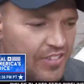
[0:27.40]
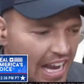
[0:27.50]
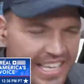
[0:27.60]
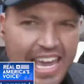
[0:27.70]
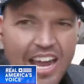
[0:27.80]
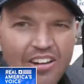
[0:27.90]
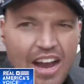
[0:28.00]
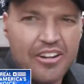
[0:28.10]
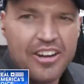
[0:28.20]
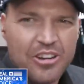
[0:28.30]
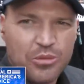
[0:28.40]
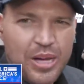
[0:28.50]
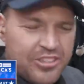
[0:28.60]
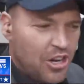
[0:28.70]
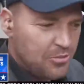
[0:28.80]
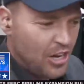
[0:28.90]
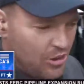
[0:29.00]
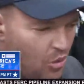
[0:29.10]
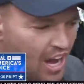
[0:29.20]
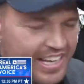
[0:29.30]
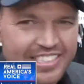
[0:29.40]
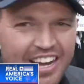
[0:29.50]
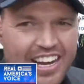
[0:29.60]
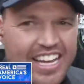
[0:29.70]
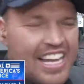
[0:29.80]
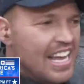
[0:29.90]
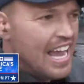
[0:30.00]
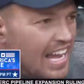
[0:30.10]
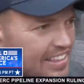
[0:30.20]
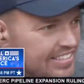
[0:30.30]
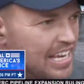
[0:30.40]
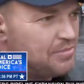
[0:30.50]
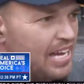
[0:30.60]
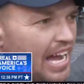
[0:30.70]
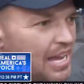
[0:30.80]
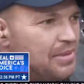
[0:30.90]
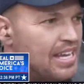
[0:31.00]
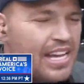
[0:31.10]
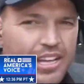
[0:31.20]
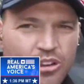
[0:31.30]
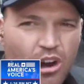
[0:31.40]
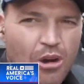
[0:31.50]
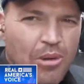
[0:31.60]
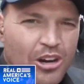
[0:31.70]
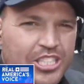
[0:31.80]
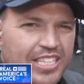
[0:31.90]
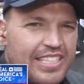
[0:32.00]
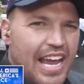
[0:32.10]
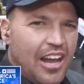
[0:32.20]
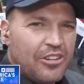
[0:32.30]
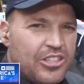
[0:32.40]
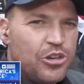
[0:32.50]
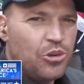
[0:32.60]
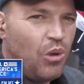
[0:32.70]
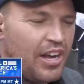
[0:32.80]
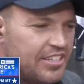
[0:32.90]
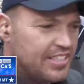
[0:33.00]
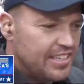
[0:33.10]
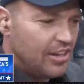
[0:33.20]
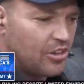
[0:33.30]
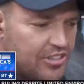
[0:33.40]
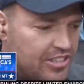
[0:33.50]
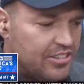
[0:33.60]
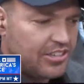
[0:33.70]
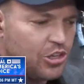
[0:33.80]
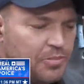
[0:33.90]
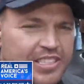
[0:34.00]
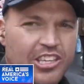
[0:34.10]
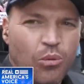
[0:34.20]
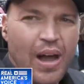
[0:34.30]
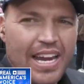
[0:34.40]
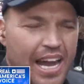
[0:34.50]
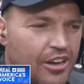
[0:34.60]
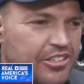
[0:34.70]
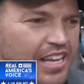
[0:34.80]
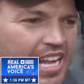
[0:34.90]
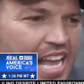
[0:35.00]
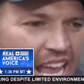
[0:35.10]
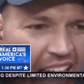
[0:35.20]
You've got CARE out here as well. So I'm trying to walk and talk at the same time. They're all marching down to Washington, or excuse me, to the White House.